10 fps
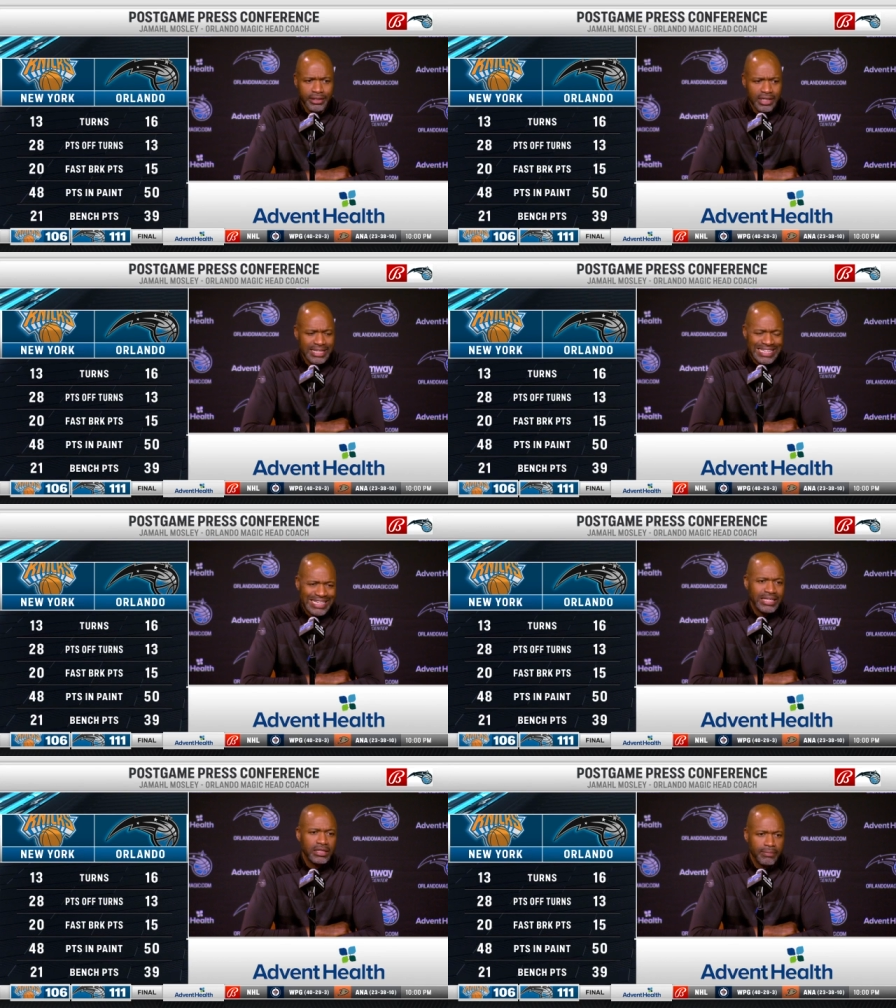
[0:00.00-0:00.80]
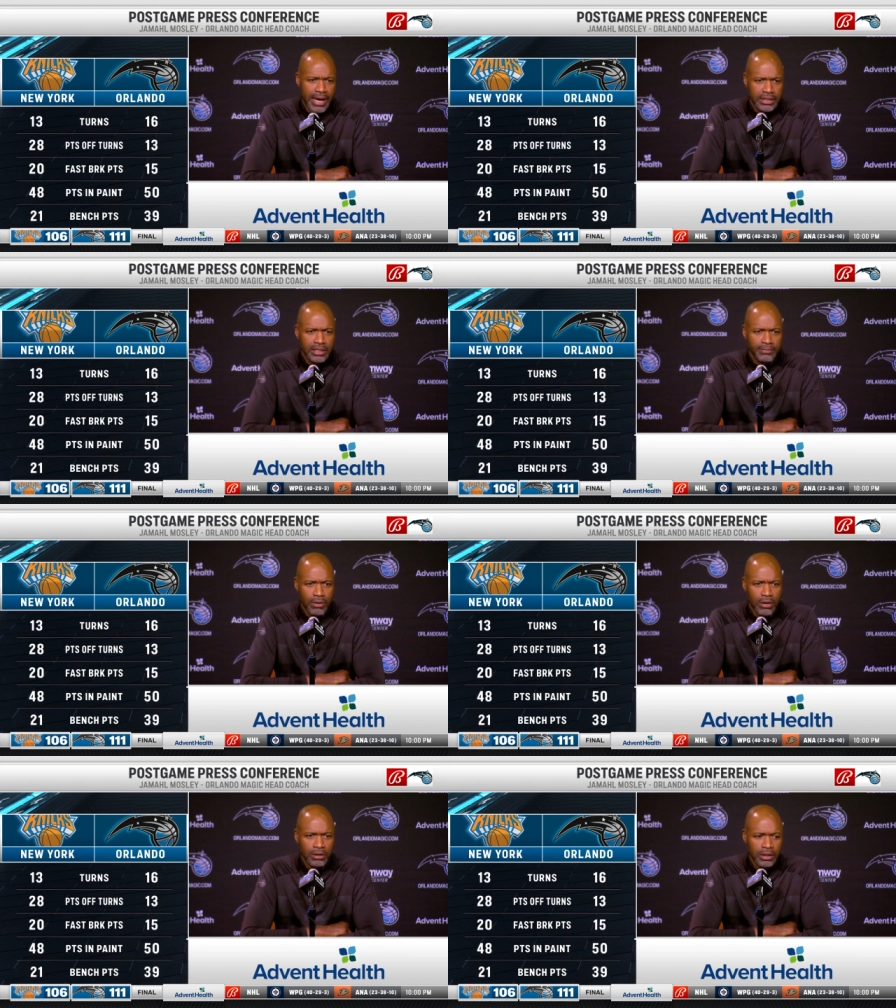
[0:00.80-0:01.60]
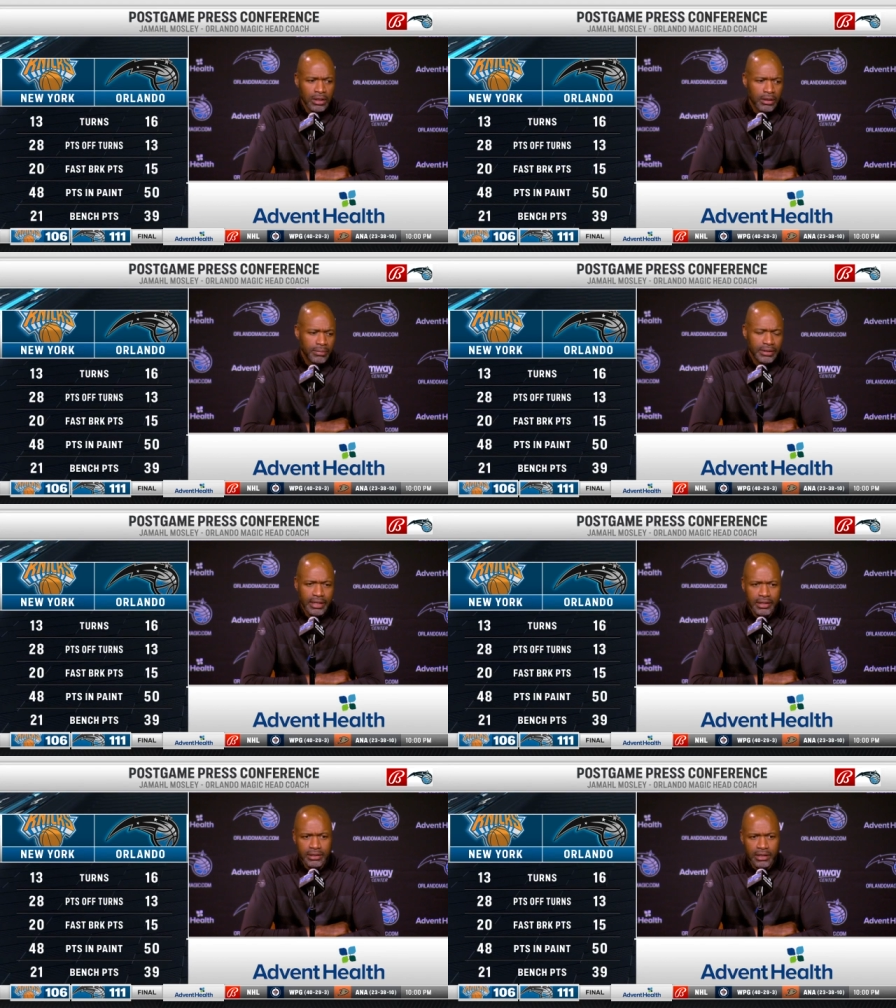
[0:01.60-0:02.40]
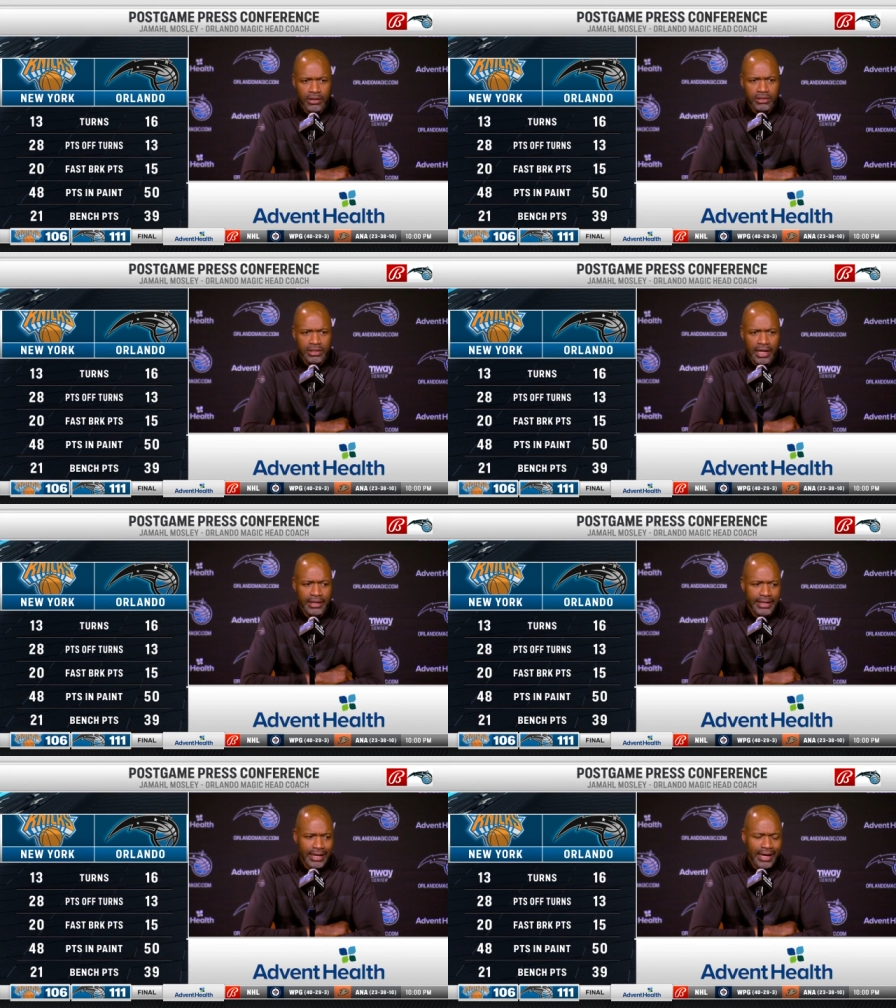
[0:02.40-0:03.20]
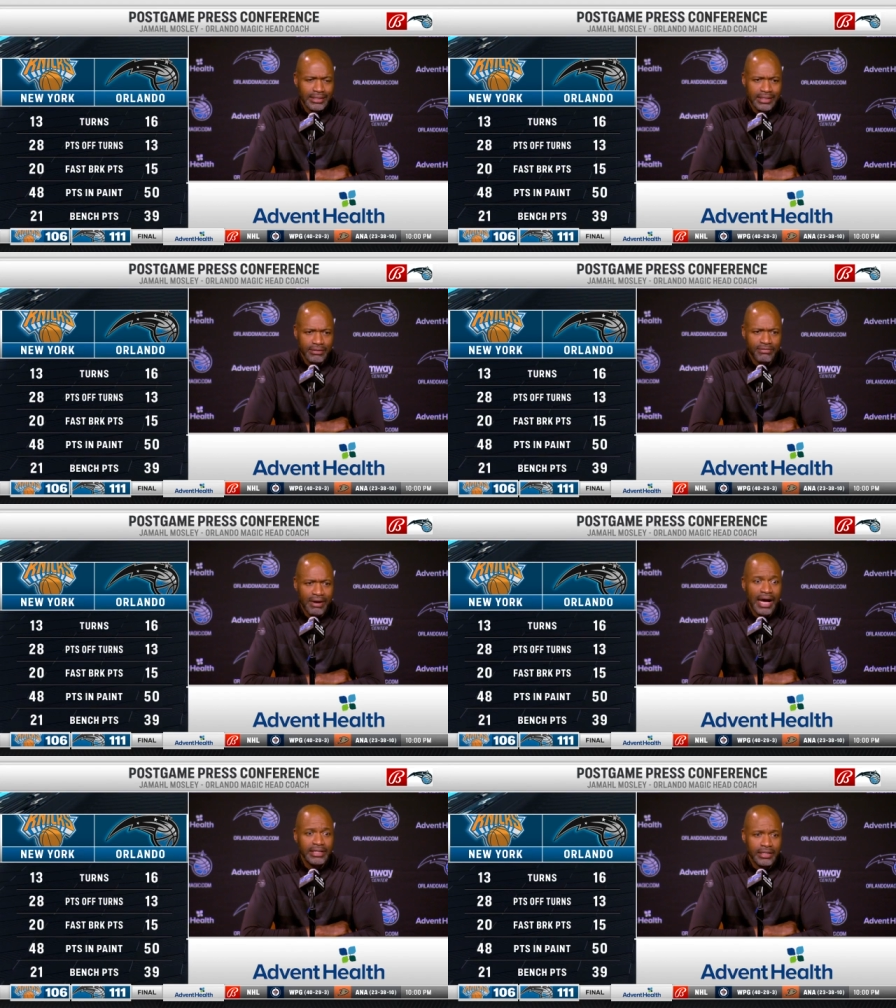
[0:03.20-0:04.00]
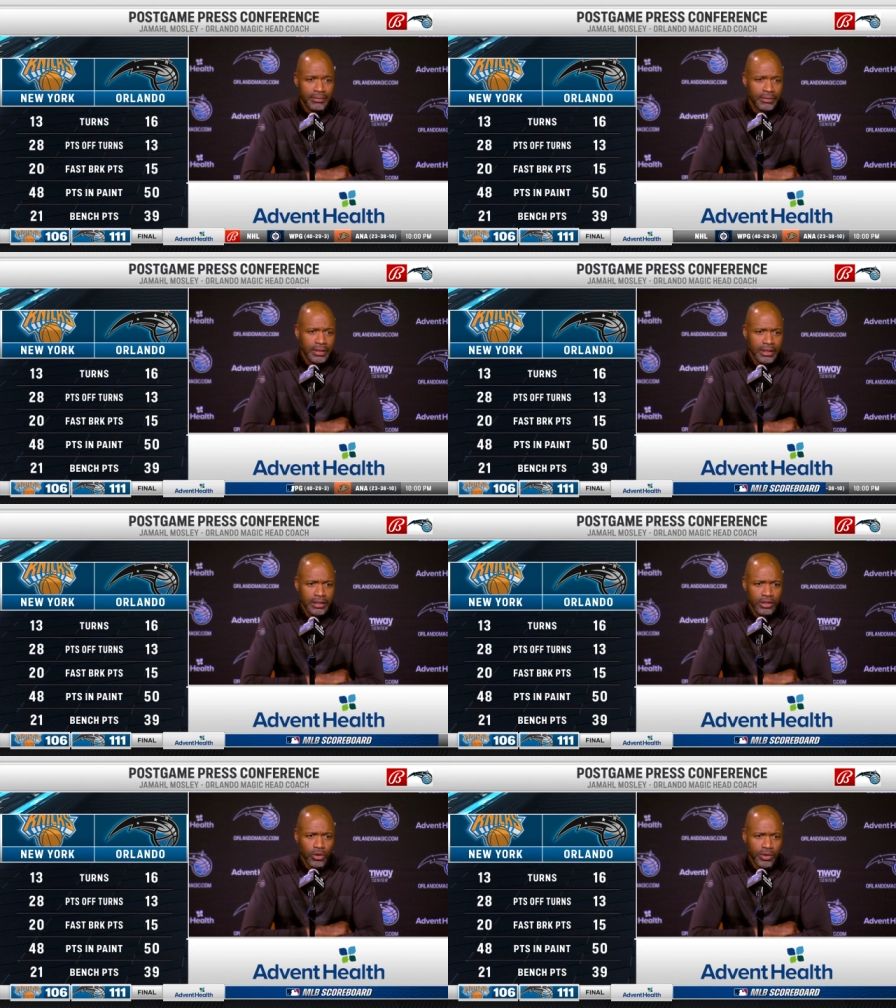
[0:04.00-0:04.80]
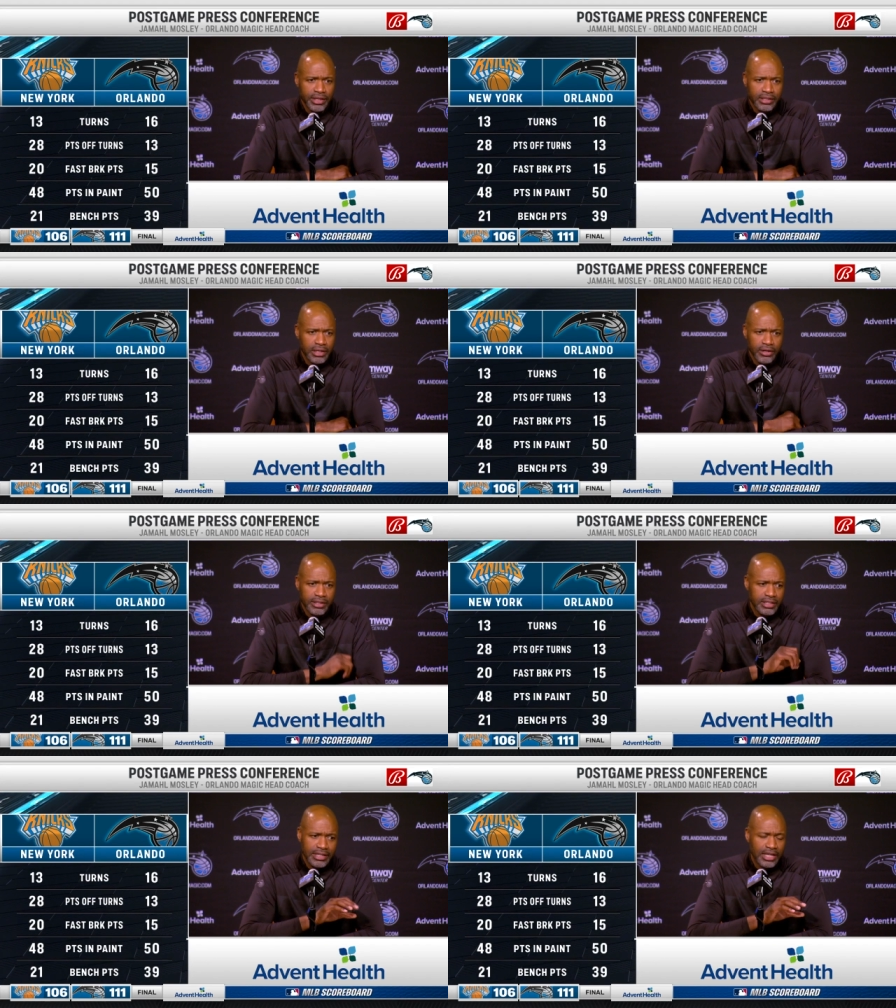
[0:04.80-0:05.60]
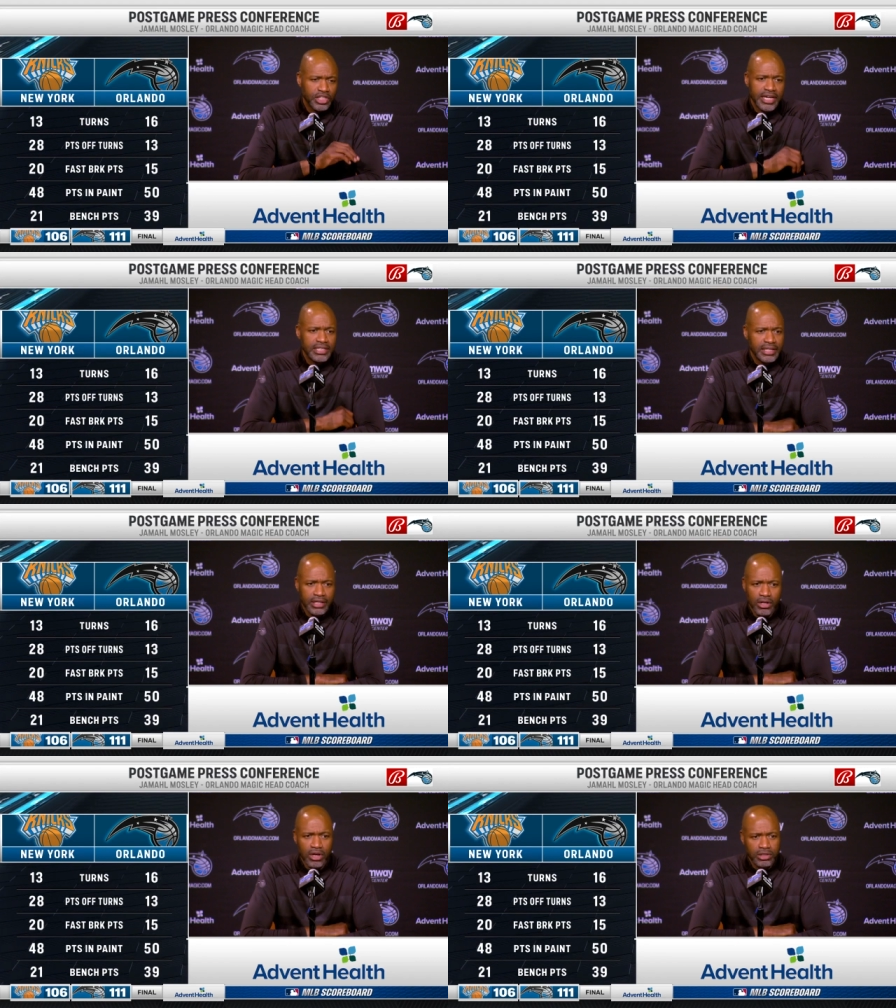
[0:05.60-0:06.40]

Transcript: He doesn't need the basketball, but then it's the other side that guys can find him, you know, when he is there because he's not chasing it at all.